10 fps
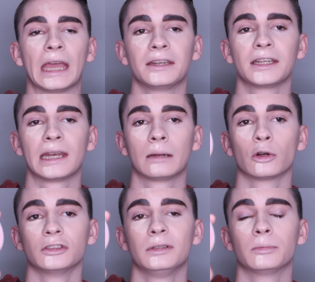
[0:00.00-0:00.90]
And again, I'm
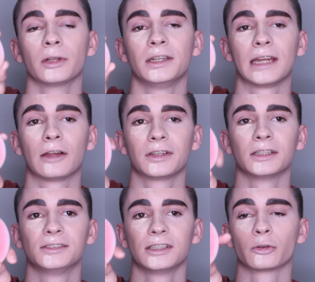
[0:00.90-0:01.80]
going to be blending out the
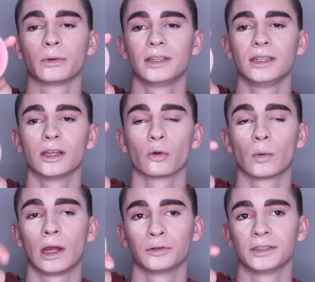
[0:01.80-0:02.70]
concealer with the
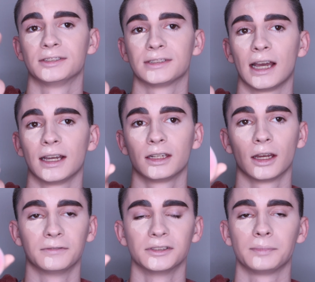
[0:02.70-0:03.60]
rounded side
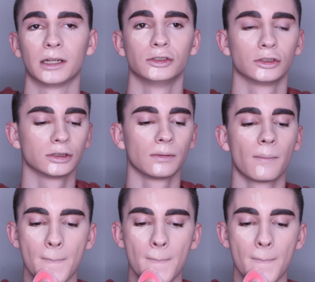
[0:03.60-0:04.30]
of the sponge.